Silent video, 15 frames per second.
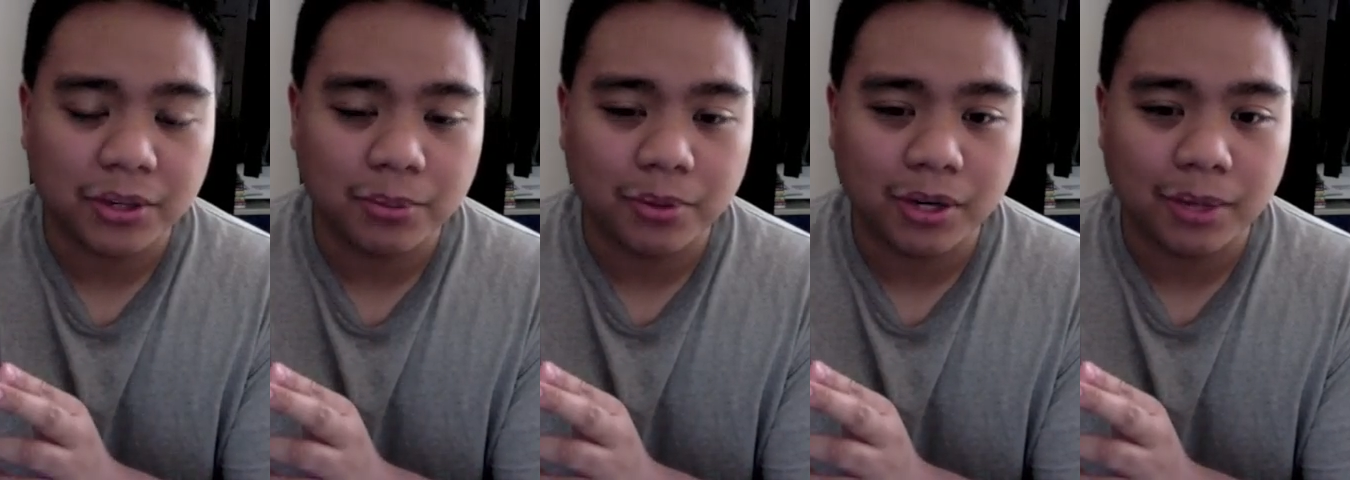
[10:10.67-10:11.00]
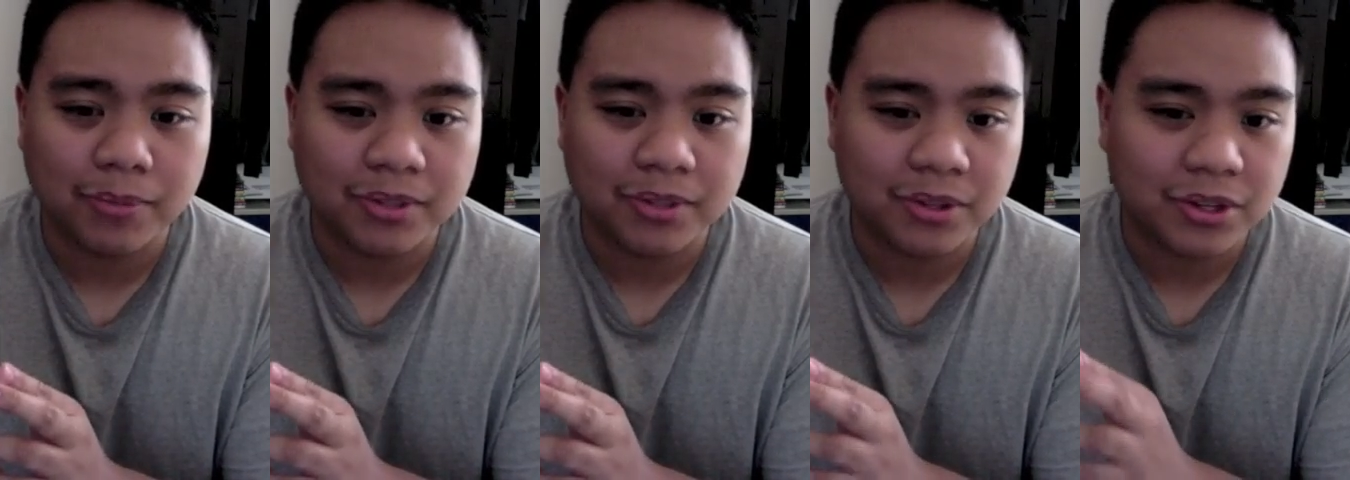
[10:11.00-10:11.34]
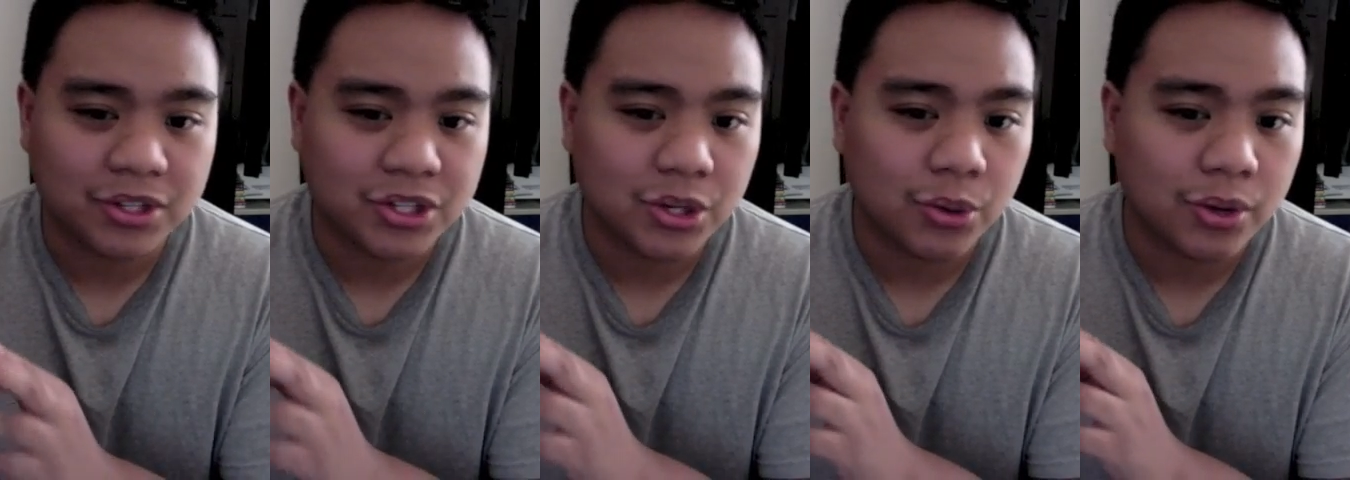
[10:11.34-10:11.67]
but I'm just gonna
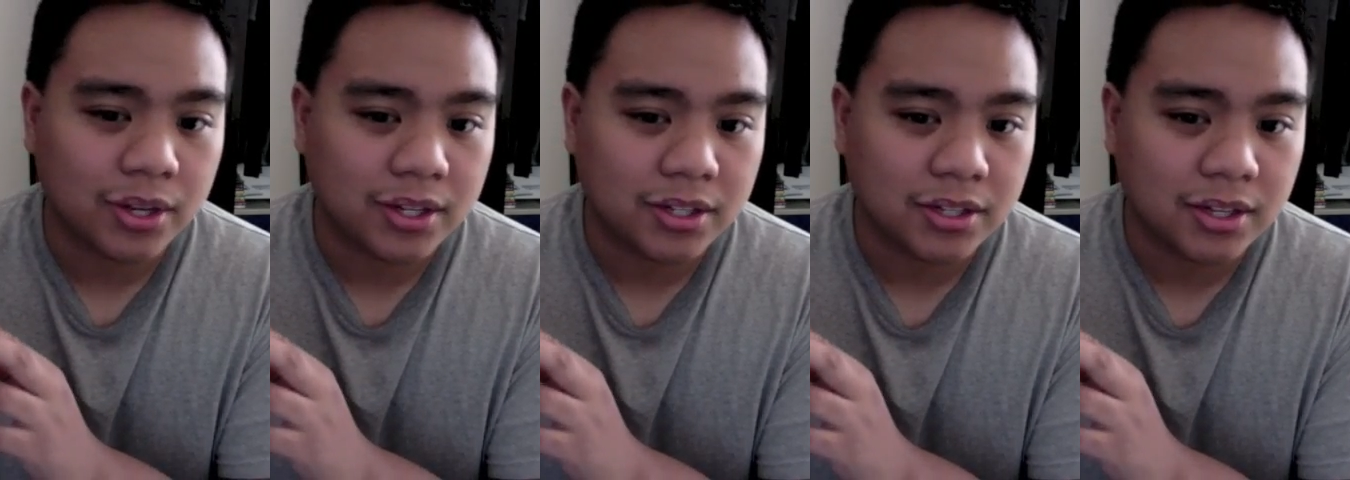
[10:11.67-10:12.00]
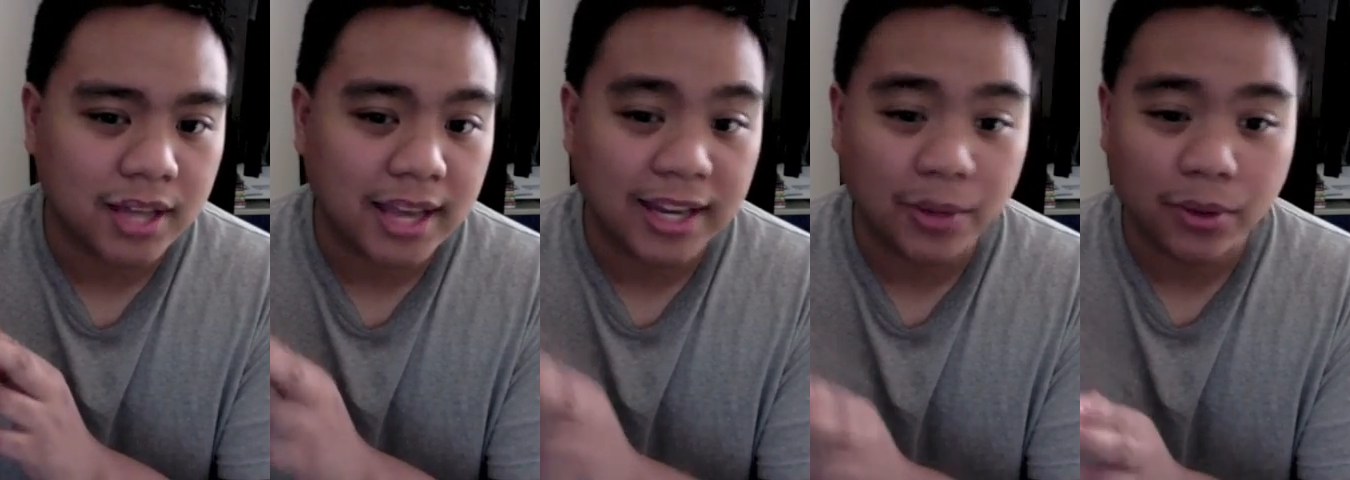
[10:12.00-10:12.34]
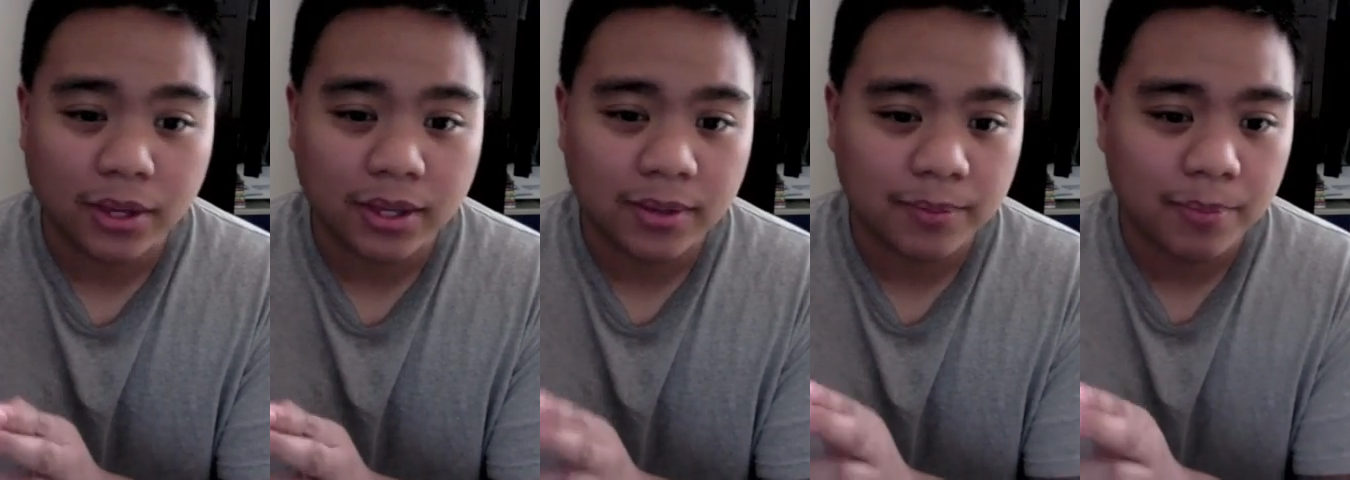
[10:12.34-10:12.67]
show it
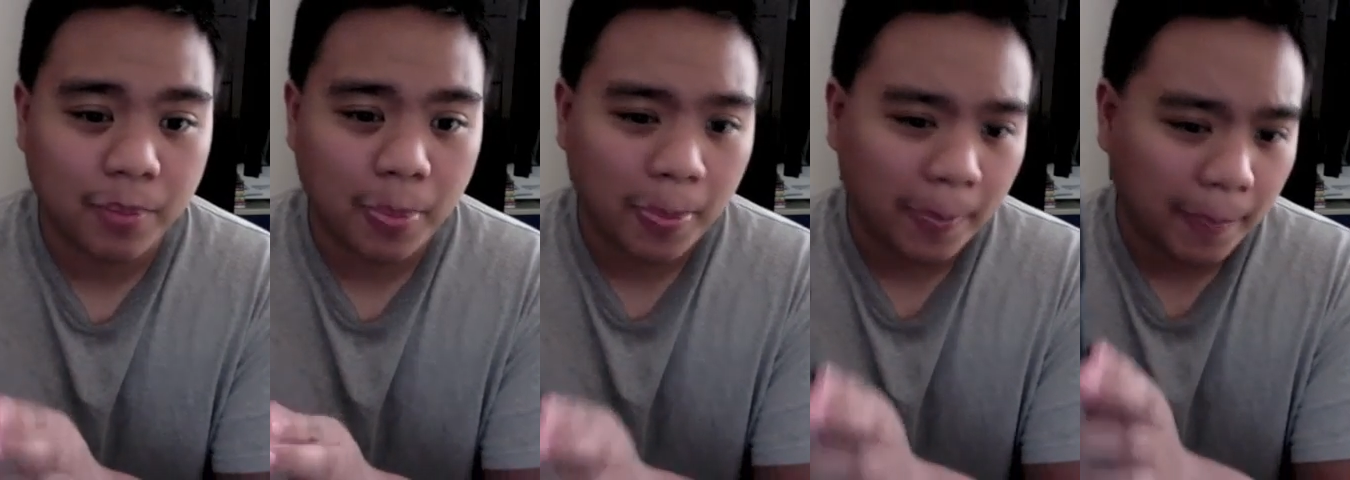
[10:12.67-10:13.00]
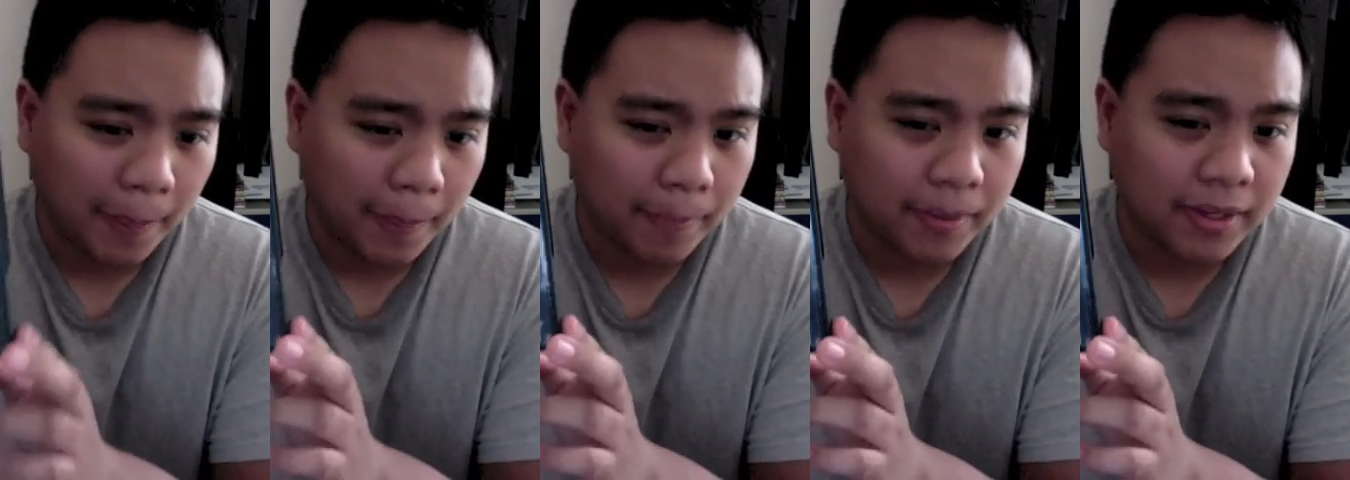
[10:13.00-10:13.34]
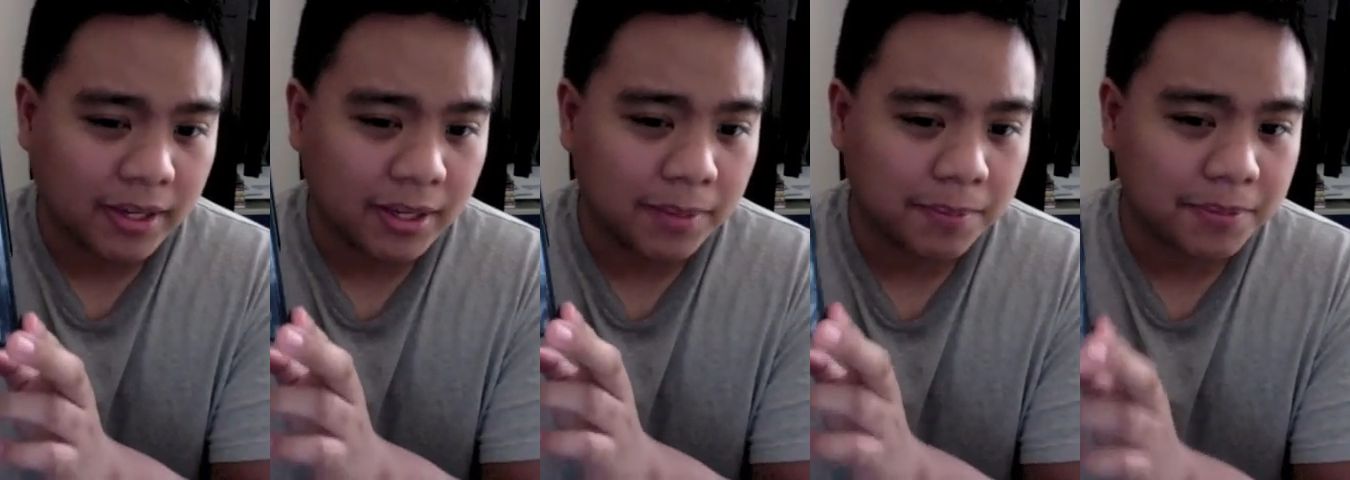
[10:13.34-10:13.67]
anyway. But
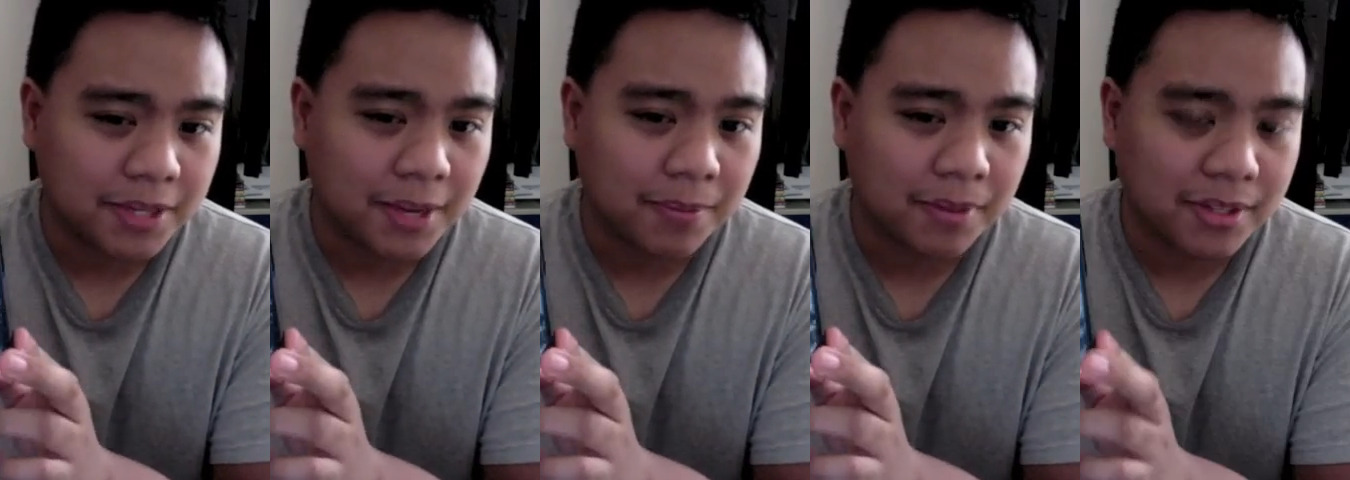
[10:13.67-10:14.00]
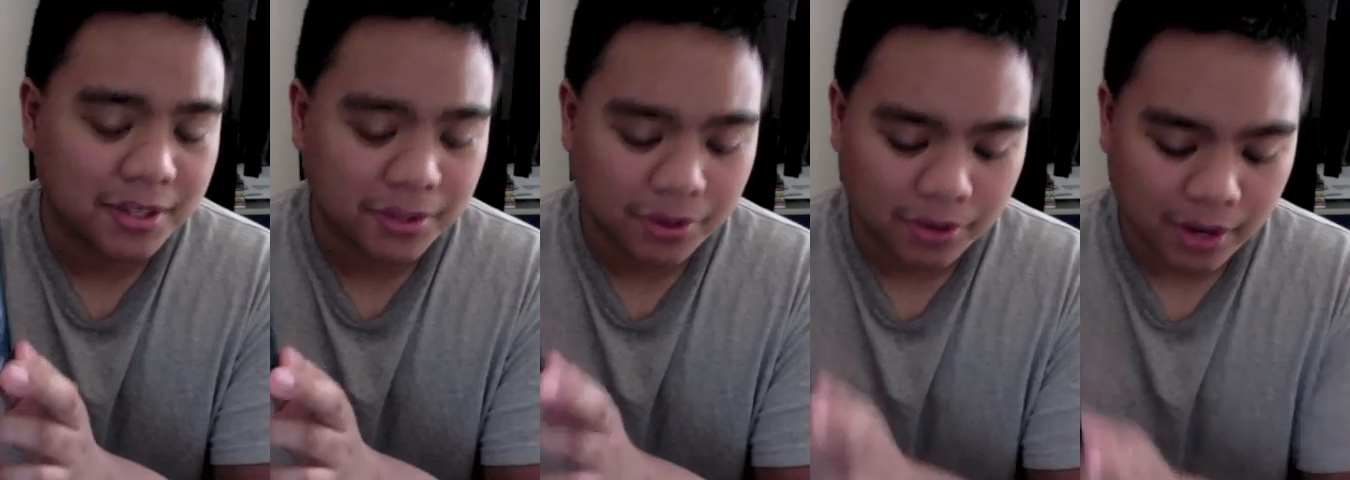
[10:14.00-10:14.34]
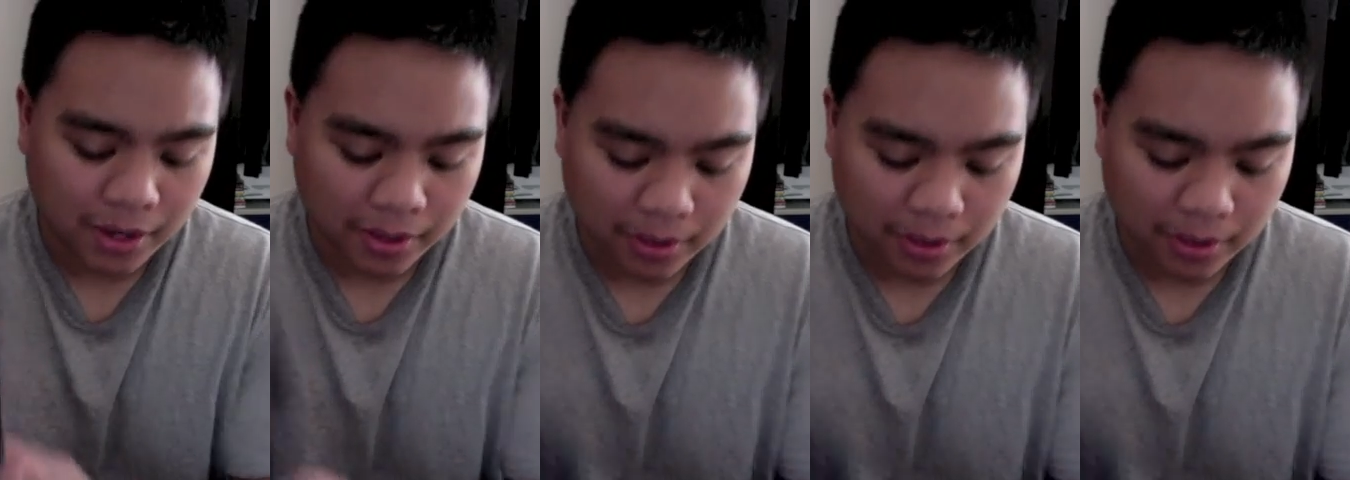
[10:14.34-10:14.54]
Champions of Norath.